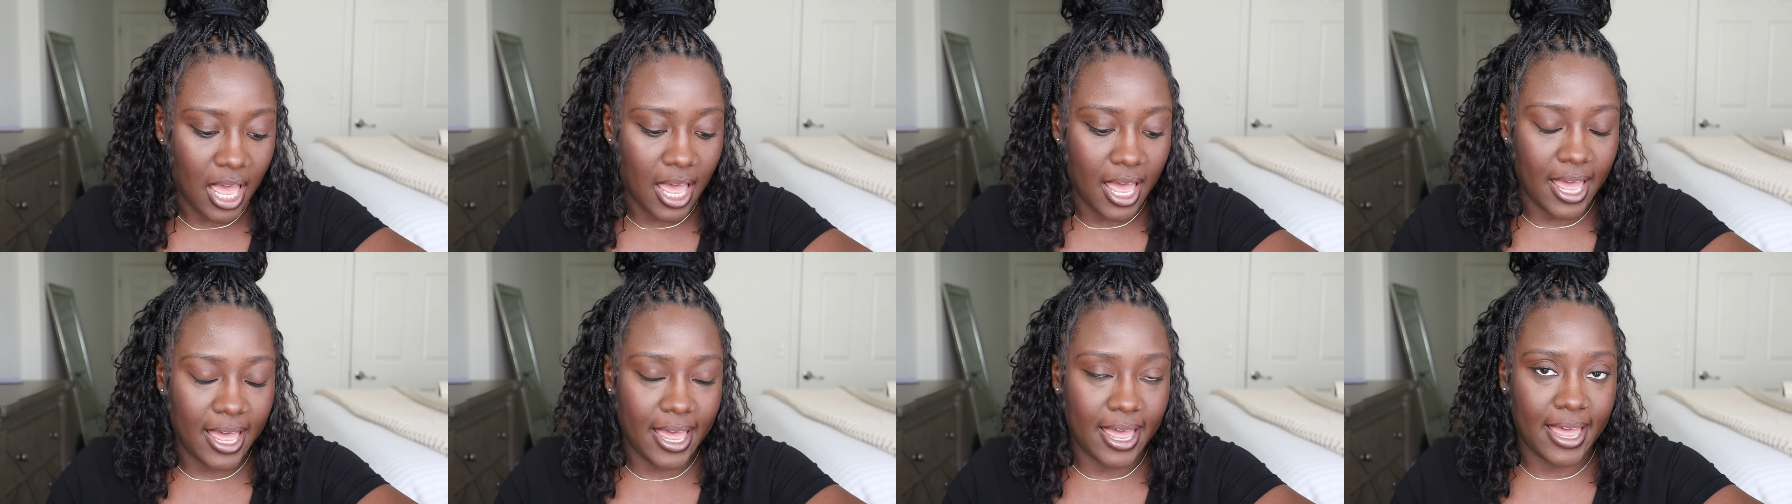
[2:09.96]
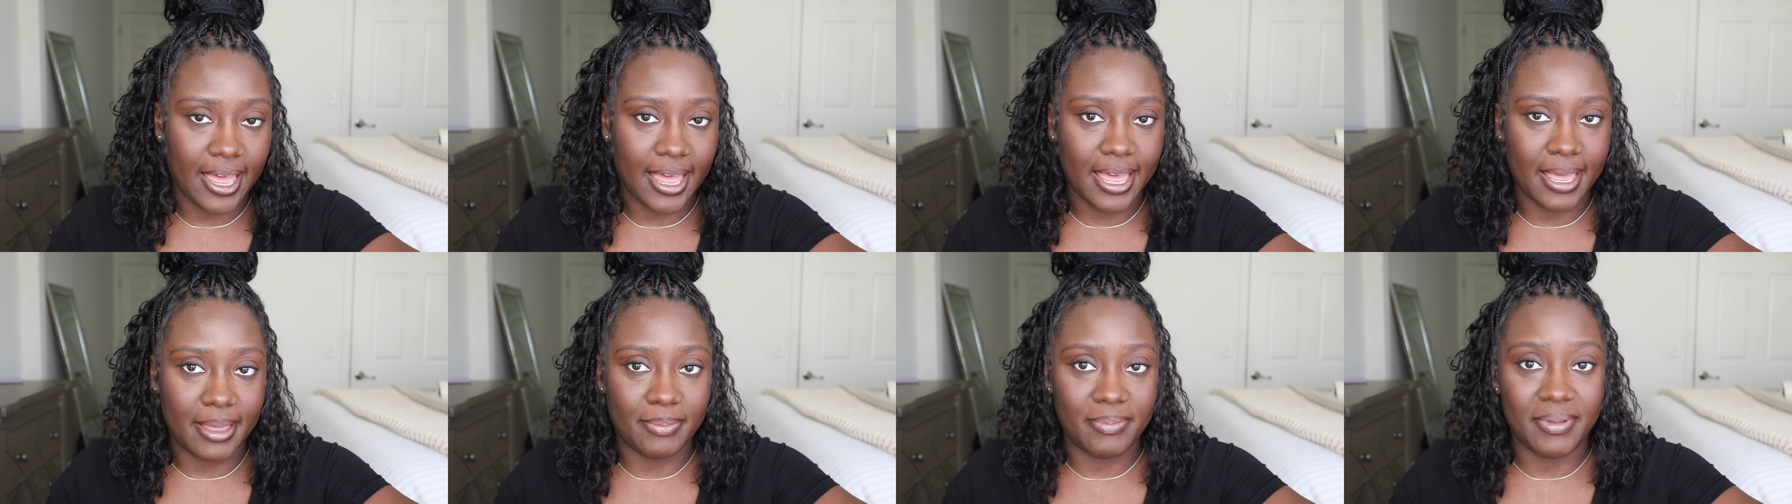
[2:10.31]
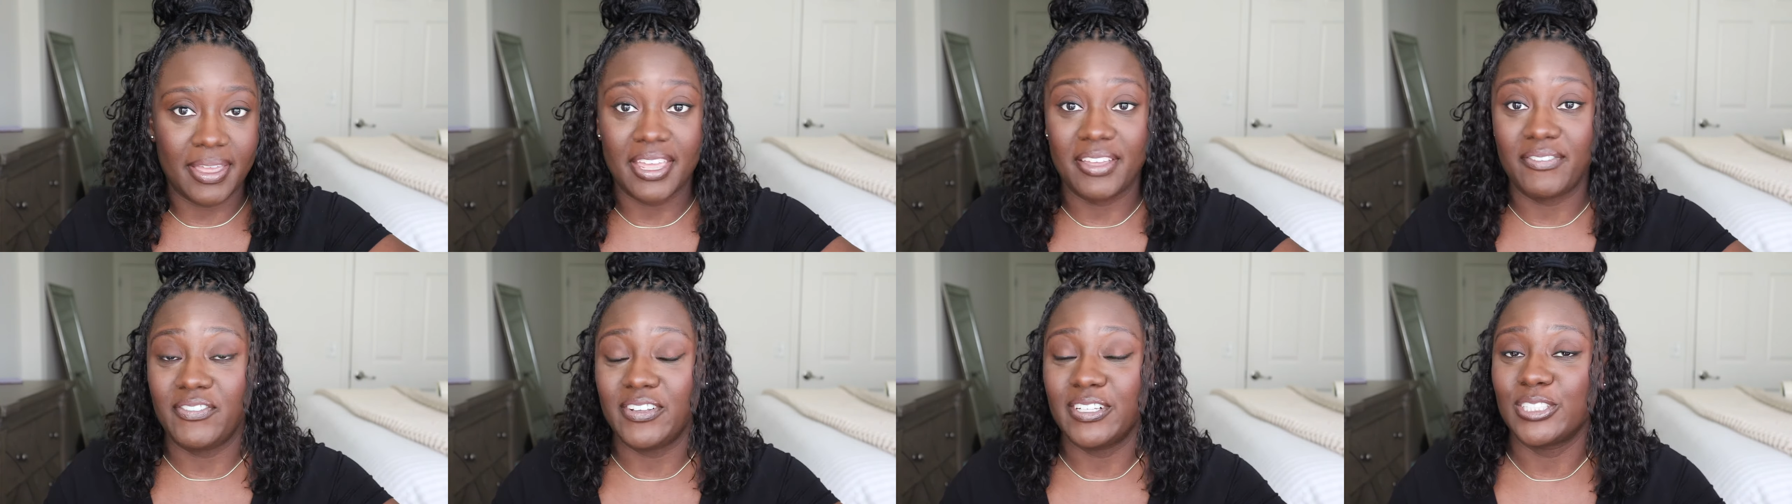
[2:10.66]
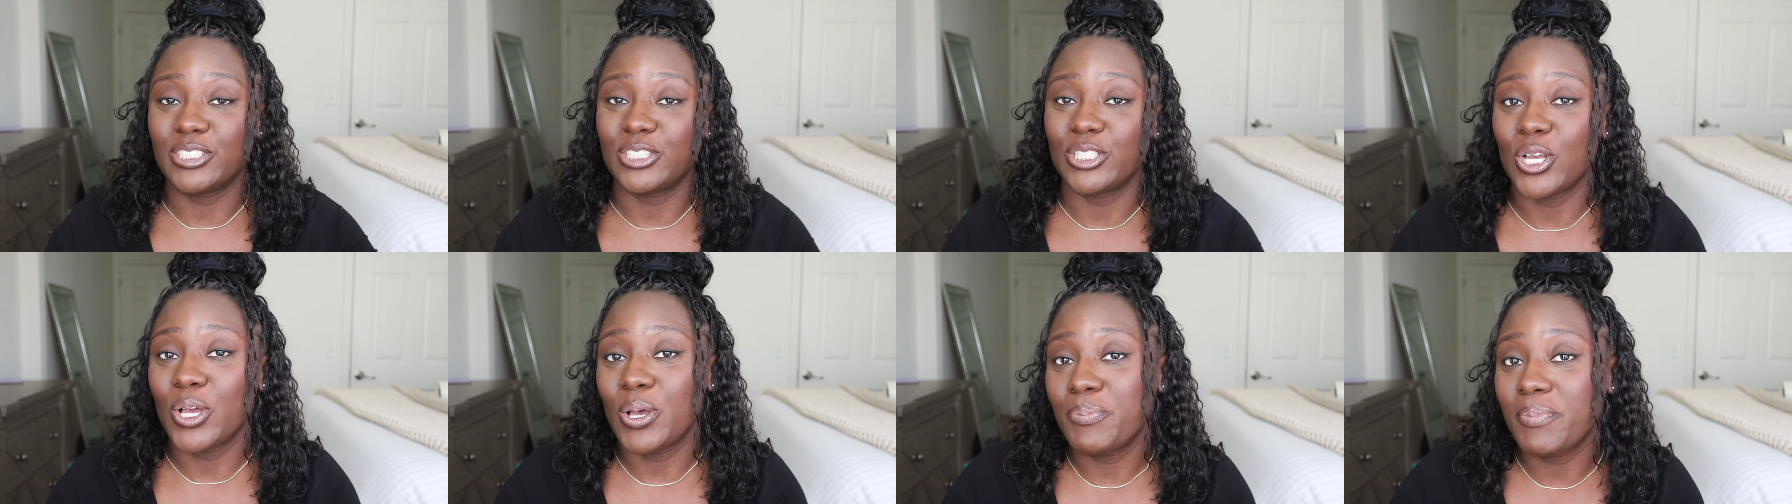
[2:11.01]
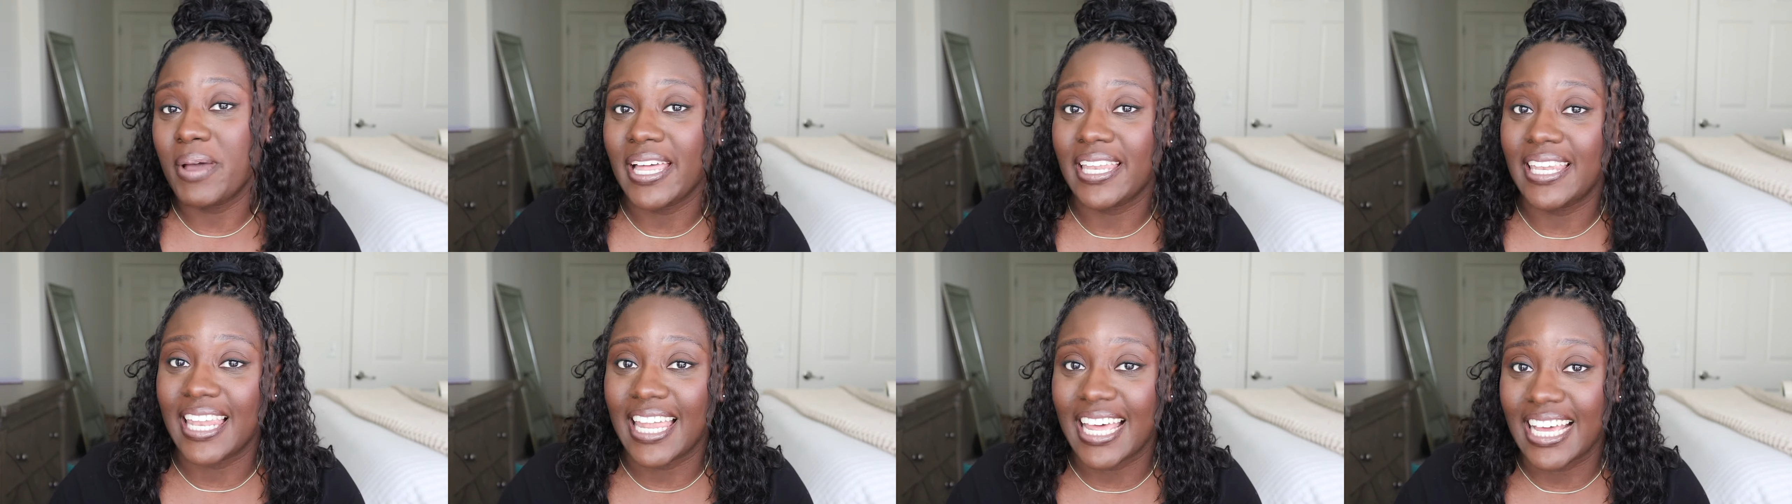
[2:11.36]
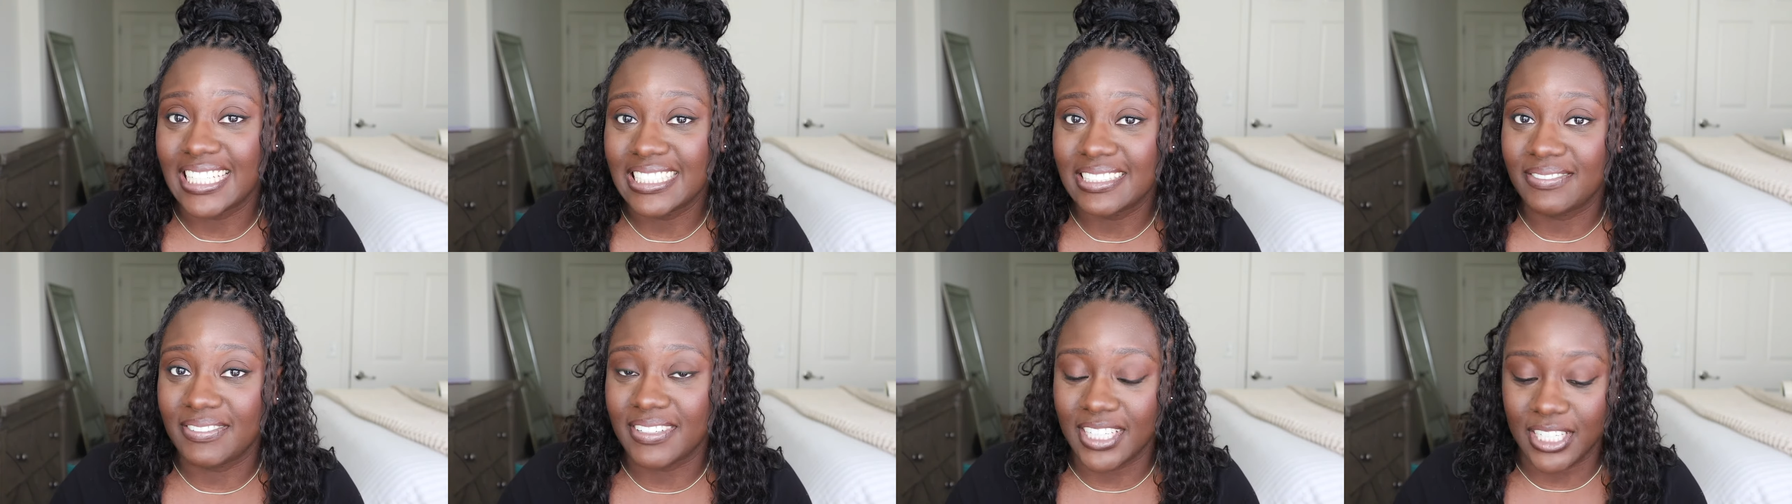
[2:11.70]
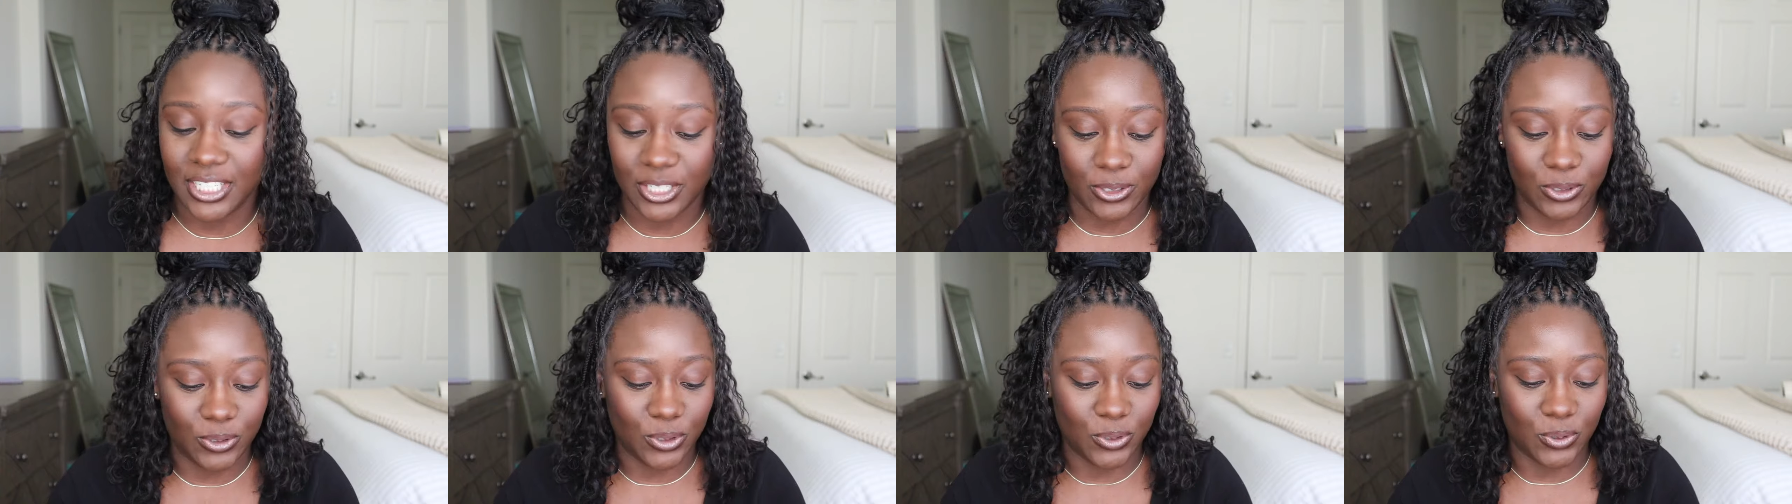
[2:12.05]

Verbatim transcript: Um, if you saw my last video,